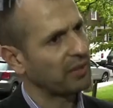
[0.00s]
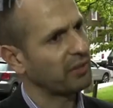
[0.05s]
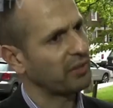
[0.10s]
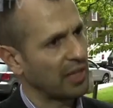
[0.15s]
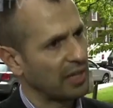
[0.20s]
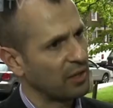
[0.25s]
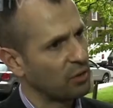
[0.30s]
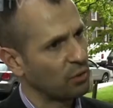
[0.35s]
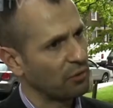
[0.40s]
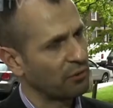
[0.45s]

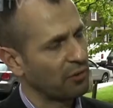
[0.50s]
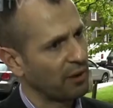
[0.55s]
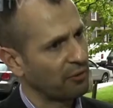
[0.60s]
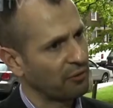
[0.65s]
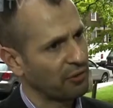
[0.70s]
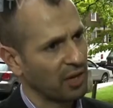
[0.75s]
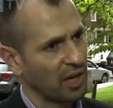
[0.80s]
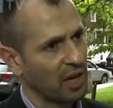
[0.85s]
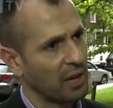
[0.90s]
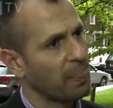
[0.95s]
East, in North
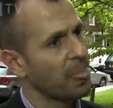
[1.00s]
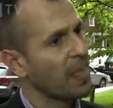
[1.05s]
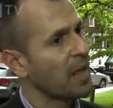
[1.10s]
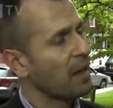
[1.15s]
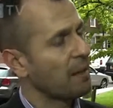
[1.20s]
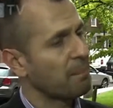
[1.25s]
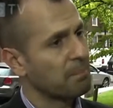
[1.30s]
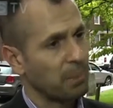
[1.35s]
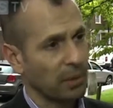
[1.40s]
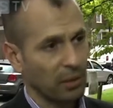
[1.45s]
Africa,
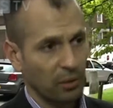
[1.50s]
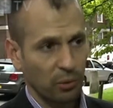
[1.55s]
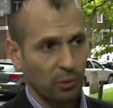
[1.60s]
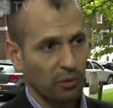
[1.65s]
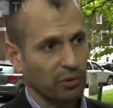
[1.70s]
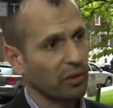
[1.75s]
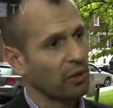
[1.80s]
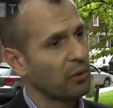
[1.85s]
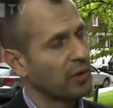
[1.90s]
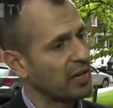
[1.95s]
but
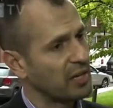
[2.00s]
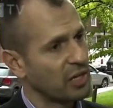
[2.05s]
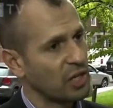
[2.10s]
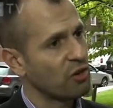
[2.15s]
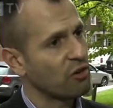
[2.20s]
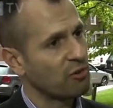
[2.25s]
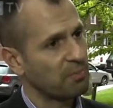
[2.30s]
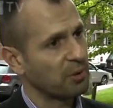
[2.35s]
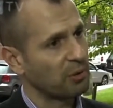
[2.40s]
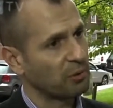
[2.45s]
also in
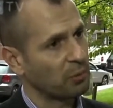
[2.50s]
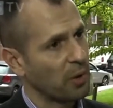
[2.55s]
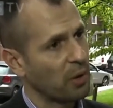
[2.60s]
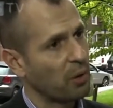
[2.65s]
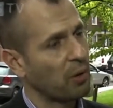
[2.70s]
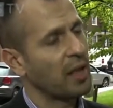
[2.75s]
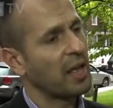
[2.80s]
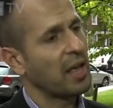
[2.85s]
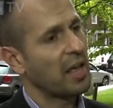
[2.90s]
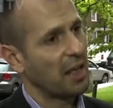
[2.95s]
Europe as
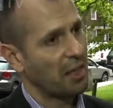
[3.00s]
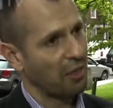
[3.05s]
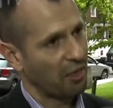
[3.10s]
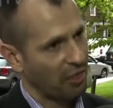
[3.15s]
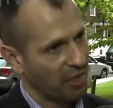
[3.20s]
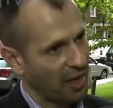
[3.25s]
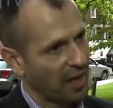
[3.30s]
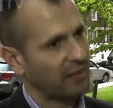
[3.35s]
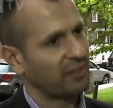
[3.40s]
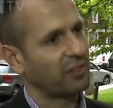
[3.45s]
well.
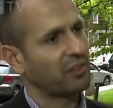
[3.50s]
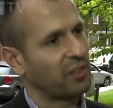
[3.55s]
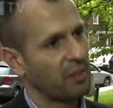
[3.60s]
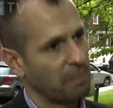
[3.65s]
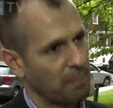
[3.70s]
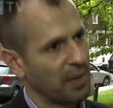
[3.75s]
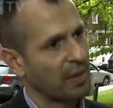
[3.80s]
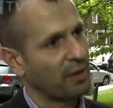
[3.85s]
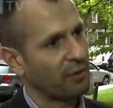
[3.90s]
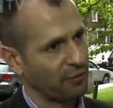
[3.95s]
That's
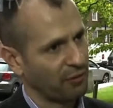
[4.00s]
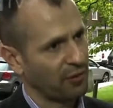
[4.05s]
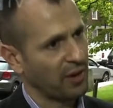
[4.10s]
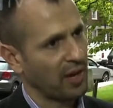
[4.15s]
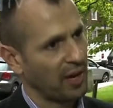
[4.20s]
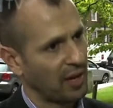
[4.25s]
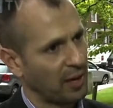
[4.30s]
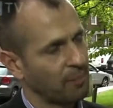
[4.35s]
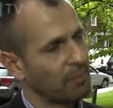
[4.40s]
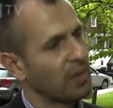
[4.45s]
the big
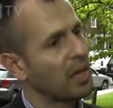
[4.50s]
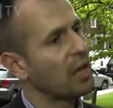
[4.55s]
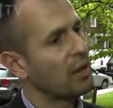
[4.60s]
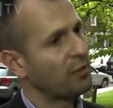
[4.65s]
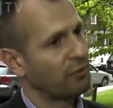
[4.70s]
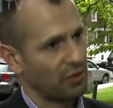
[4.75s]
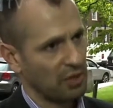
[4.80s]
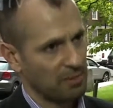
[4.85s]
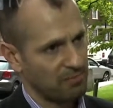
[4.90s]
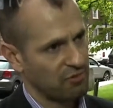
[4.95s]
fear
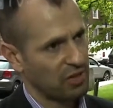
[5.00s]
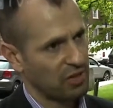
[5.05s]
for the